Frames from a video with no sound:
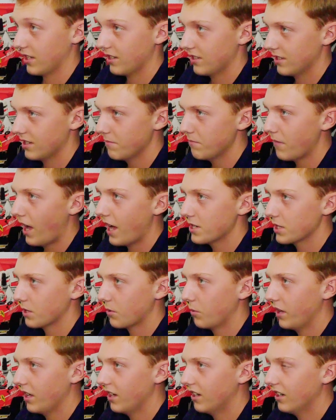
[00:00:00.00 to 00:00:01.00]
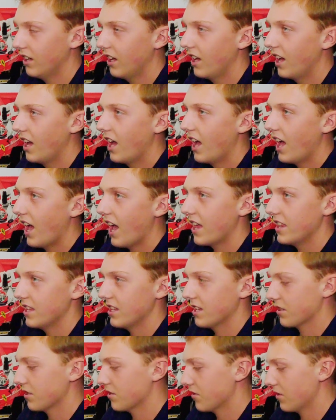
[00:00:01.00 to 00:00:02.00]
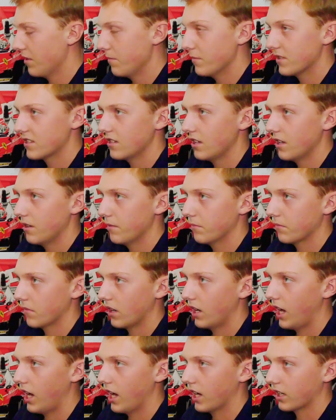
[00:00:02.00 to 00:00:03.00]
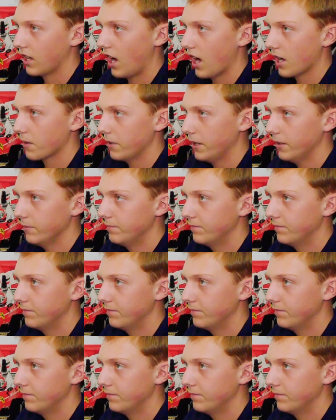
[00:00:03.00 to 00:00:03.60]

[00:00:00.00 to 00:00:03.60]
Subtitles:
Sim magic wheel. and the Extreme Sim cockpit.